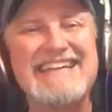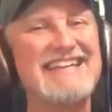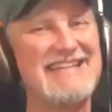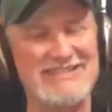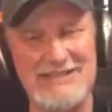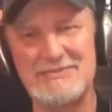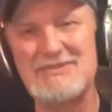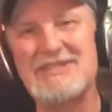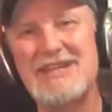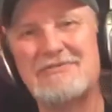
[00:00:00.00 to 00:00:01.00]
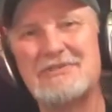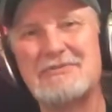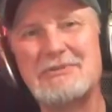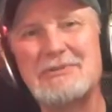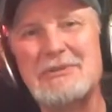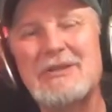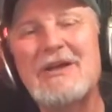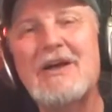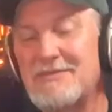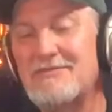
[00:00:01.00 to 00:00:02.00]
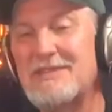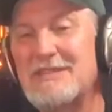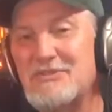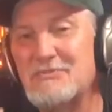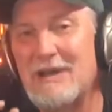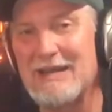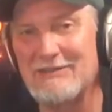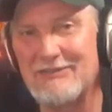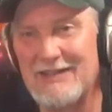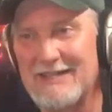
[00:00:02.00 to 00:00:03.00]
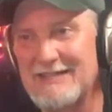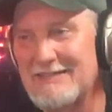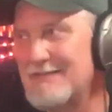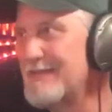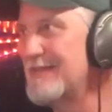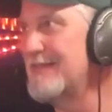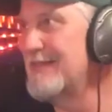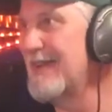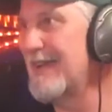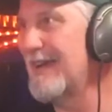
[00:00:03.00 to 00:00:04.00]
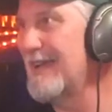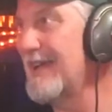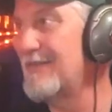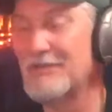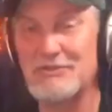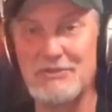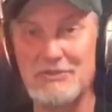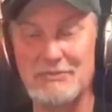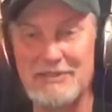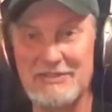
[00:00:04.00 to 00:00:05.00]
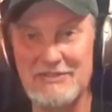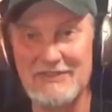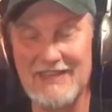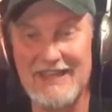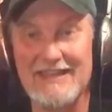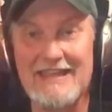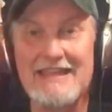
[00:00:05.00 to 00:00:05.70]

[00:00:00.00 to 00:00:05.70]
exception to every rule, the vintage modified, the neck I have, I'll show you a picture of that.